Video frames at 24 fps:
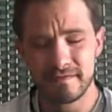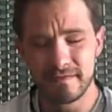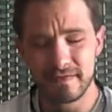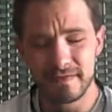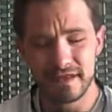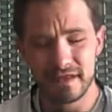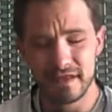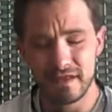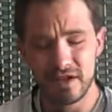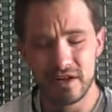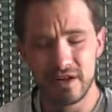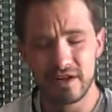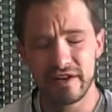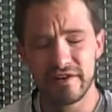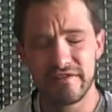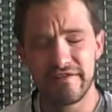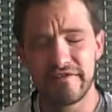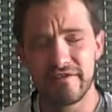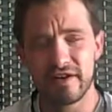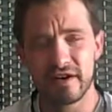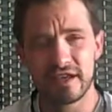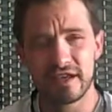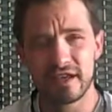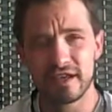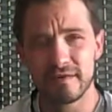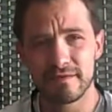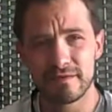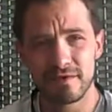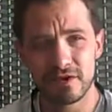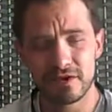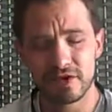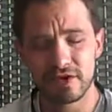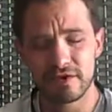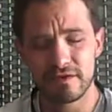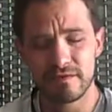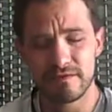don't need a fucking
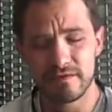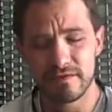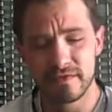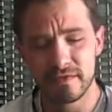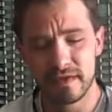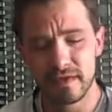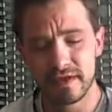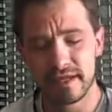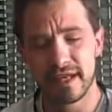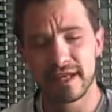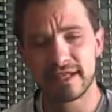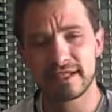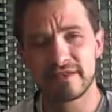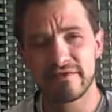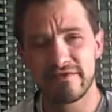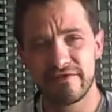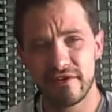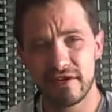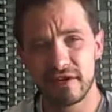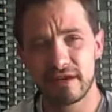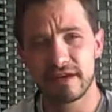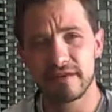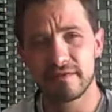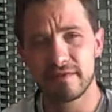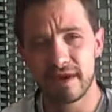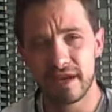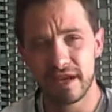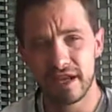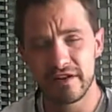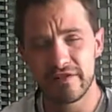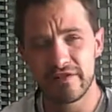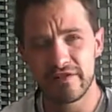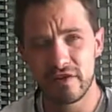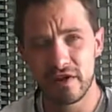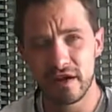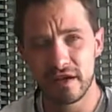commercial. That's a fucking
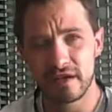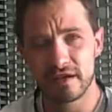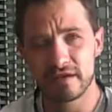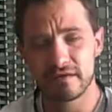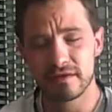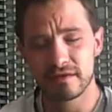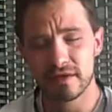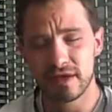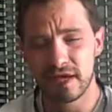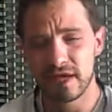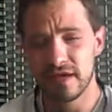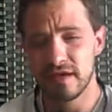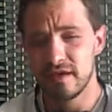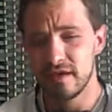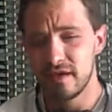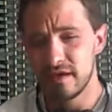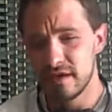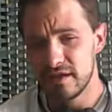mind fuck, okay?